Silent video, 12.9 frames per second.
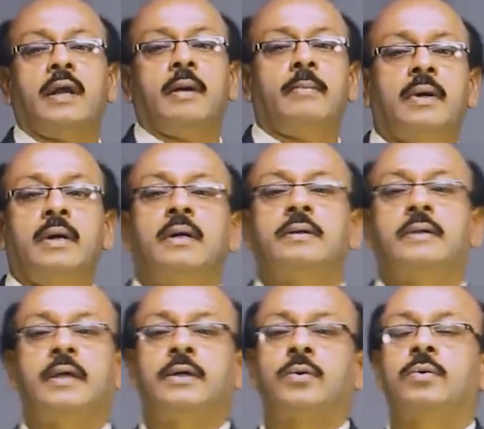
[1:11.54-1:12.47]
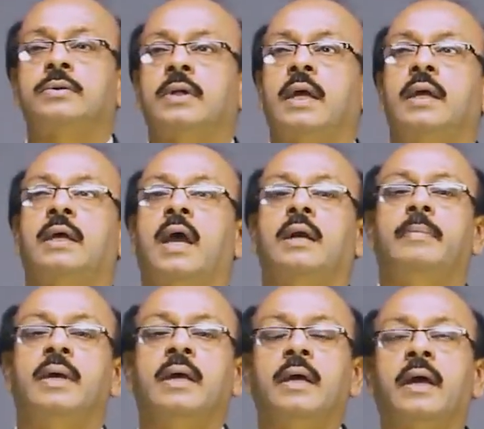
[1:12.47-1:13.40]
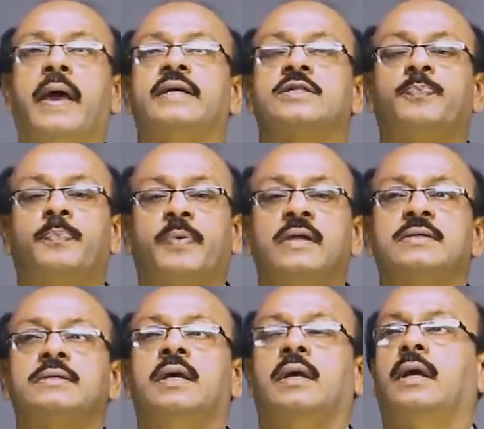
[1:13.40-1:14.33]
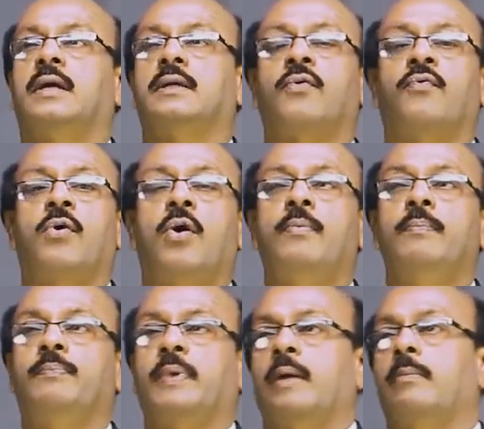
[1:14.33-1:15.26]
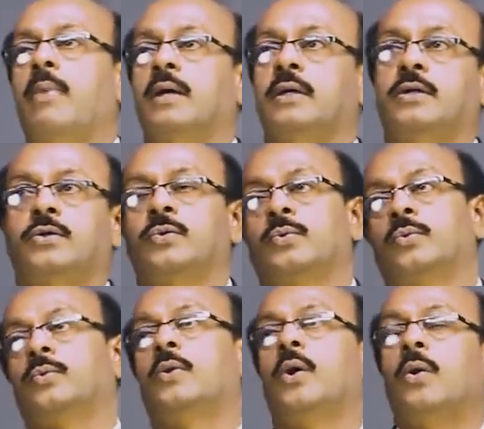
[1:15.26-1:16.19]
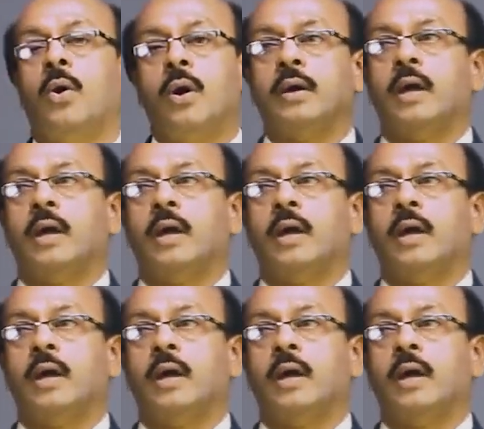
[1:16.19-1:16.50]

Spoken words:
number, then root 3 can be expressed in the form P by Q or